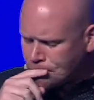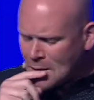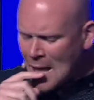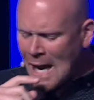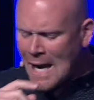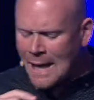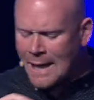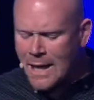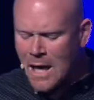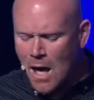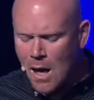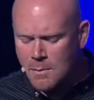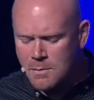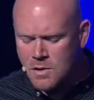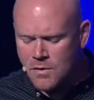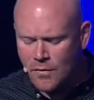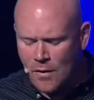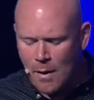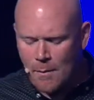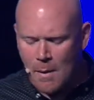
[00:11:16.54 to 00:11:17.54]
and it comes
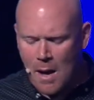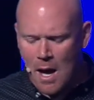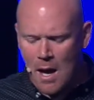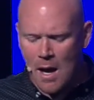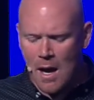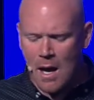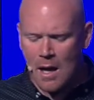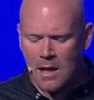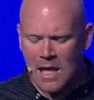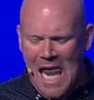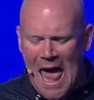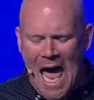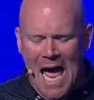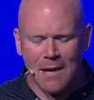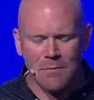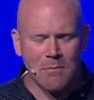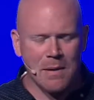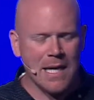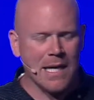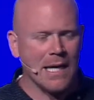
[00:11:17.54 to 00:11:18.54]
from a, a
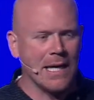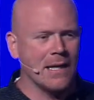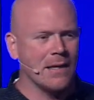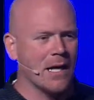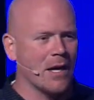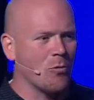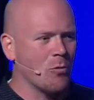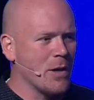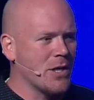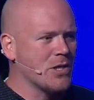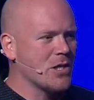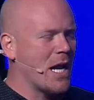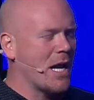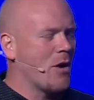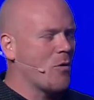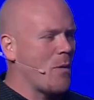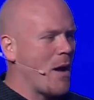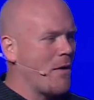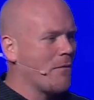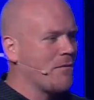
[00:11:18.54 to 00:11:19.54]
Latin meaning that originated
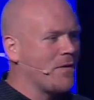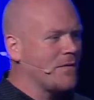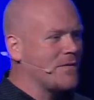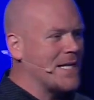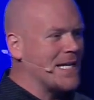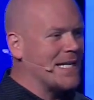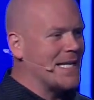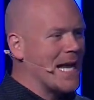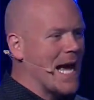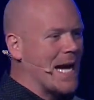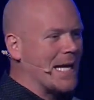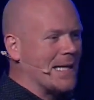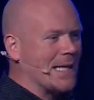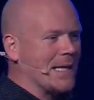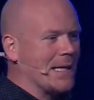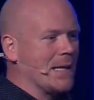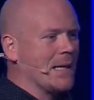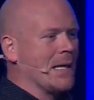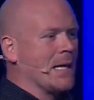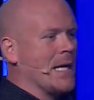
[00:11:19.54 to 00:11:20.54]
around
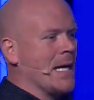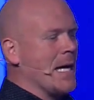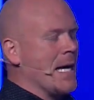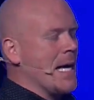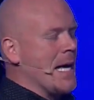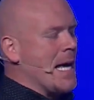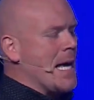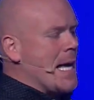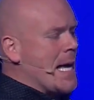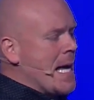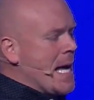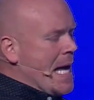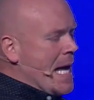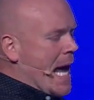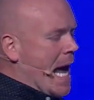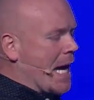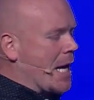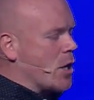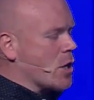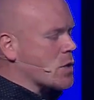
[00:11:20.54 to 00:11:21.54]
1590.
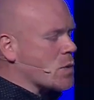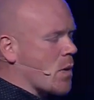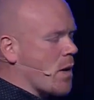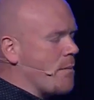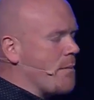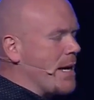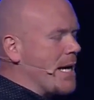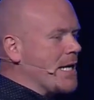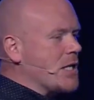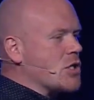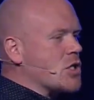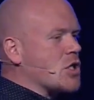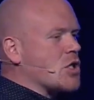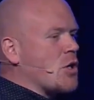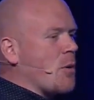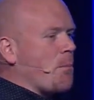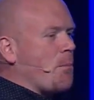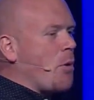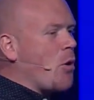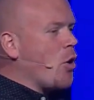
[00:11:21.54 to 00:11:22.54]
And here's what it means to
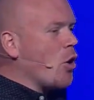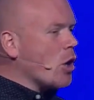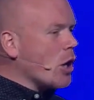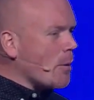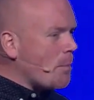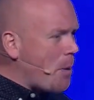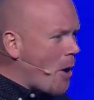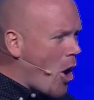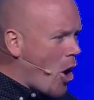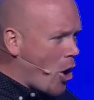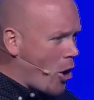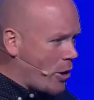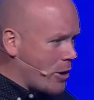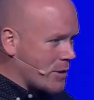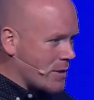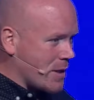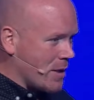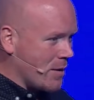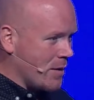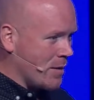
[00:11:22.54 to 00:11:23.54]
pull
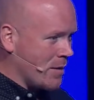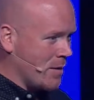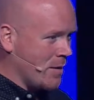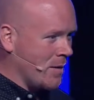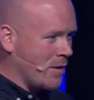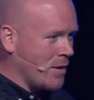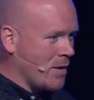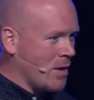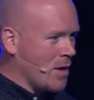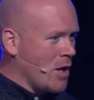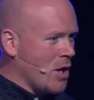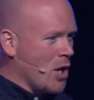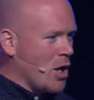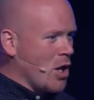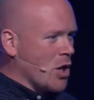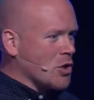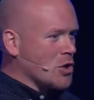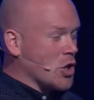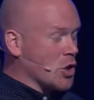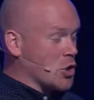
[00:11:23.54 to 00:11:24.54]
apart,
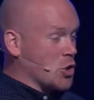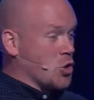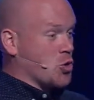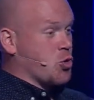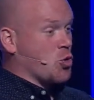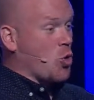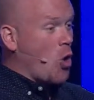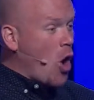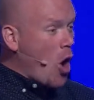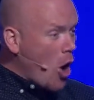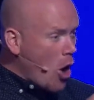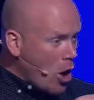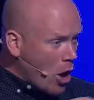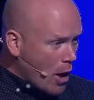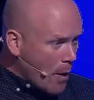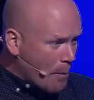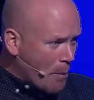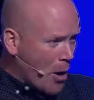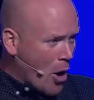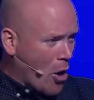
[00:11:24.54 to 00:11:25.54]
to draw
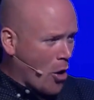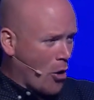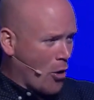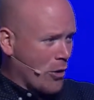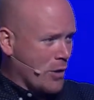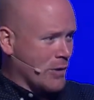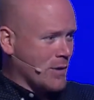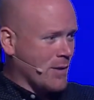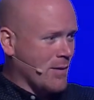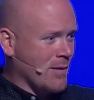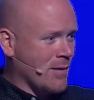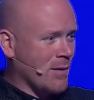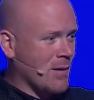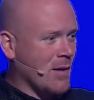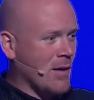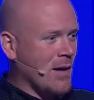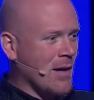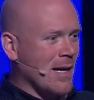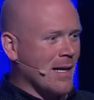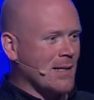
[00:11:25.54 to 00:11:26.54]
apart,
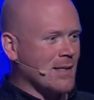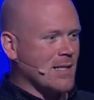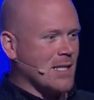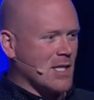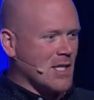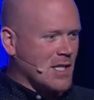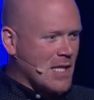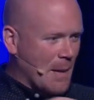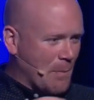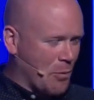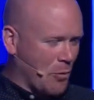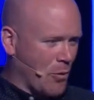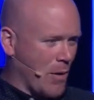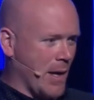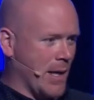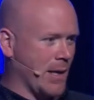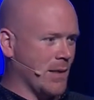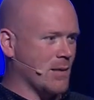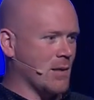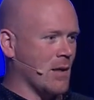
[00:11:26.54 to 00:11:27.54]
to
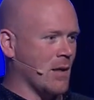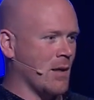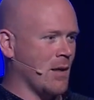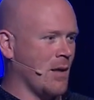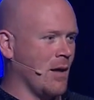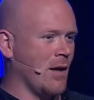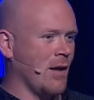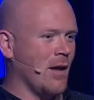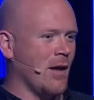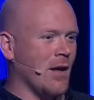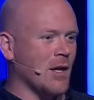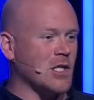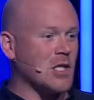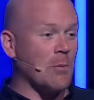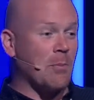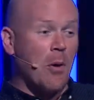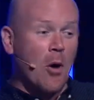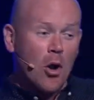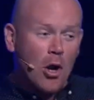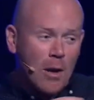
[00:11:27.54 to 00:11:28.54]
separate. To
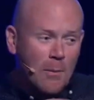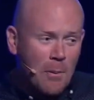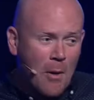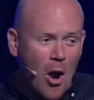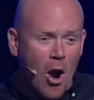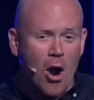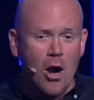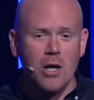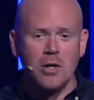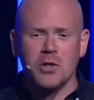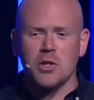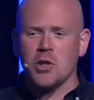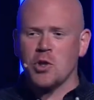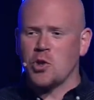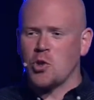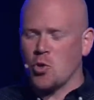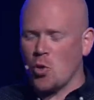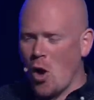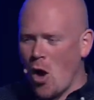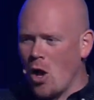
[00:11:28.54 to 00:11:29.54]
pull apart, to
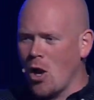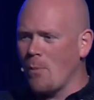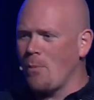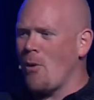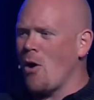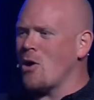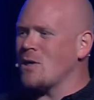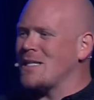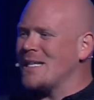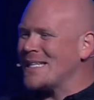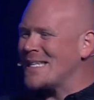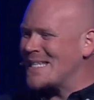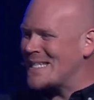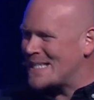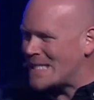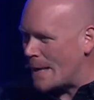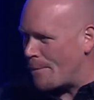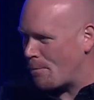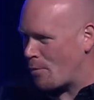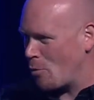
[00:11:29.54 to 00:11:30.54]
draw apart, to
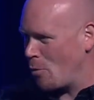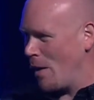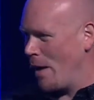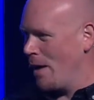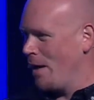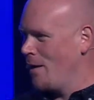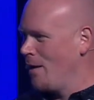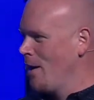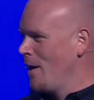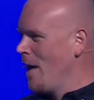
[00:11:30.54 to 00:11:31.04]
separate.